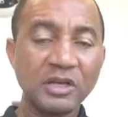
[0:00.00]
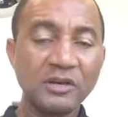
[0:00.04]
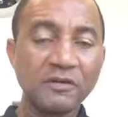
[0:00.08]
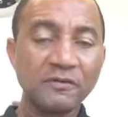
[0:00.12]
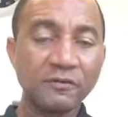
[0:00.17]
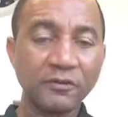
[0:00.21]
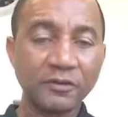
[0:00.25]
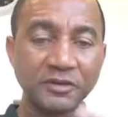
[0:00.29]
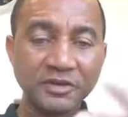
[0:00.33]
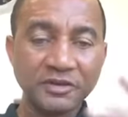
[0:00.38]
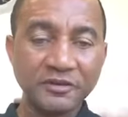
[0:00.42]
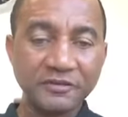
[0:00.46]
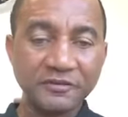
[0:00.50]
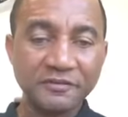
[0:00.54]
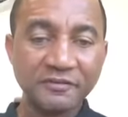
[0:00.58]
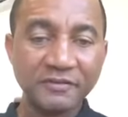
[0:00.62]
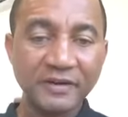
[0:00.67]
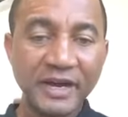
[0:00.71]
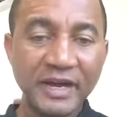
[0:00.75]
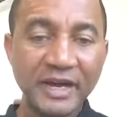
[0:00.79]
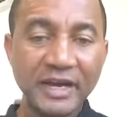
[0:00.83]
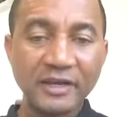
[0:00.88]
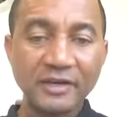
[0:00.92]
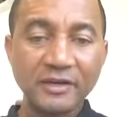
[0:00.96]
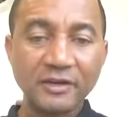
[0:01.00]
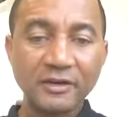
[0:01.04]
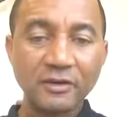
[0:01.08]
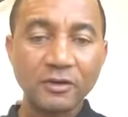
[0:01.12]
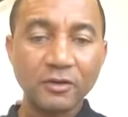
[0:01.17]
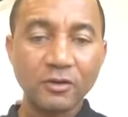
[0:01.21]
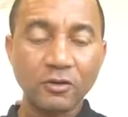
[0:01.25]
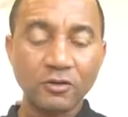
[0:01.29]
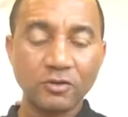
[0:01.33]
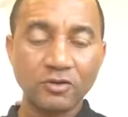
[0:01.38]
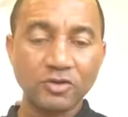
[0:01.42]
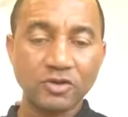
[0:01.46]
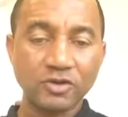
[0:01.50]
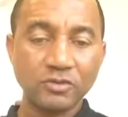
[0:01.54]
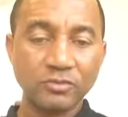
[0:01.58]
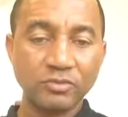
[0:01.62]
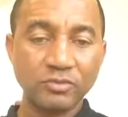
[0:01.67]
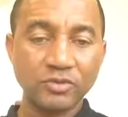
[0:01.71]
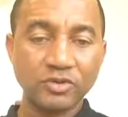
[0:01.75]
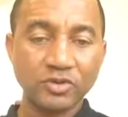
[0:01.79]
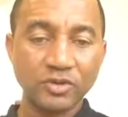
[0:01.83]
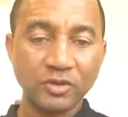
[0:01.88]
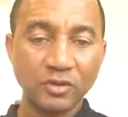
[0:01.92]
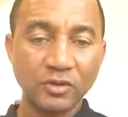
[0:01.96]
for a defined
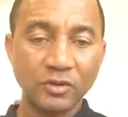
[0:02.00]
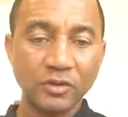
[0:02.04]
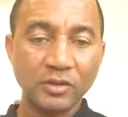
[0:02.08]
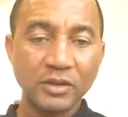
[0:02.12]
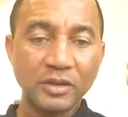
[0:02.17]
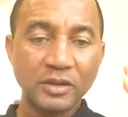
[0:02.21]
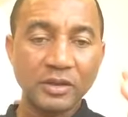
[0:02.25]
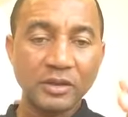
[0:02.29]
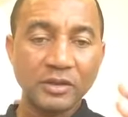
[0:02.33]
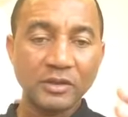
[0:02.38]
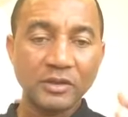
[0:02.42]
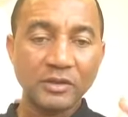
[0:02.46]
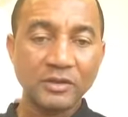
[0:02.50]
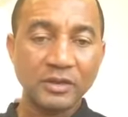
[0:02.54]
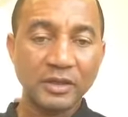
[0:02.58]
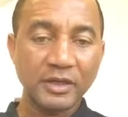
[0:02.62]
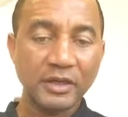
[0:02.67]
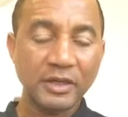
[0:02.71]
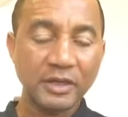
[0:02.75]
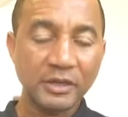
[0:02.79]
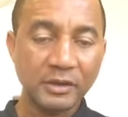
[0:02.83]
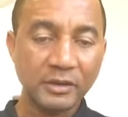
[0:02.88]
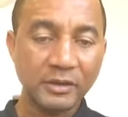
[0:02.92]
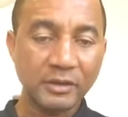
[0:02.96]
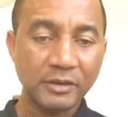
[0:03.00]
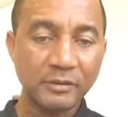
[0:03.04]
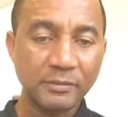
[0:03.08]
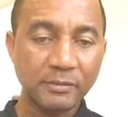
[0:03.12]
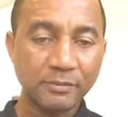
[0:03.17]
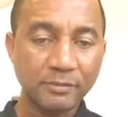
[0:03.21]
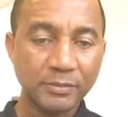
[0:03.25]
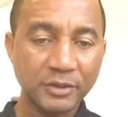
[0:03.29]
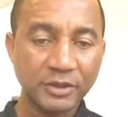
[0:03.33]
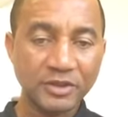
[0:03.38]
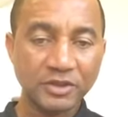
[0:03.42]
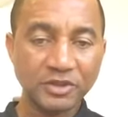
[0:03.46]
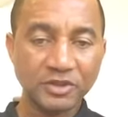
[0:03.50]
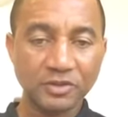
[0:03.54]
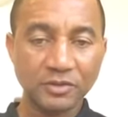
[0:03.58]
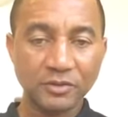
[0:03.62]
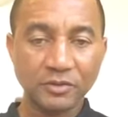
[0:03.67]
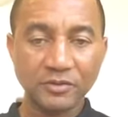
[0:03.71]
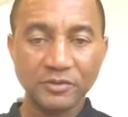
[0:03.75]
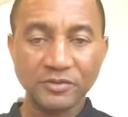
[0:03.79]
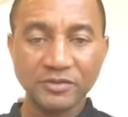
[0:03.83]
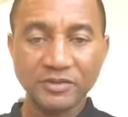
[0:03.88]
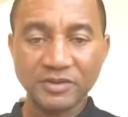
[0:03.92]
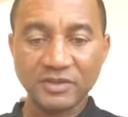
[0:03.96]
contribution
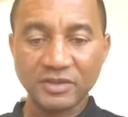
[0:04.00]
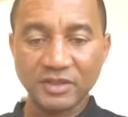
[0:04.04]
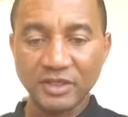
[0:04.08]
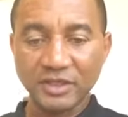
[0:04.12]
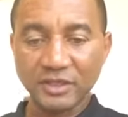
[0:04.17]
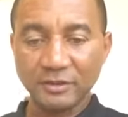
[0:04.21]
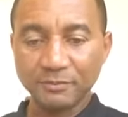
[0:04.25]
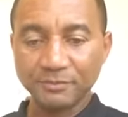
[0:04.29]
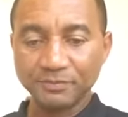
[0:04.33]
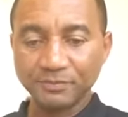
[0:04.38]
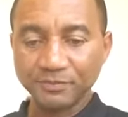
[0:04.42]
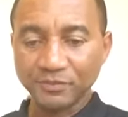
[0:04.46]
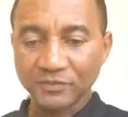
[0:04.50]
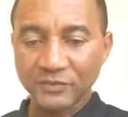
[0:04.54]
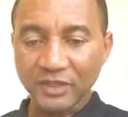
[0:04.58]
pension scheme.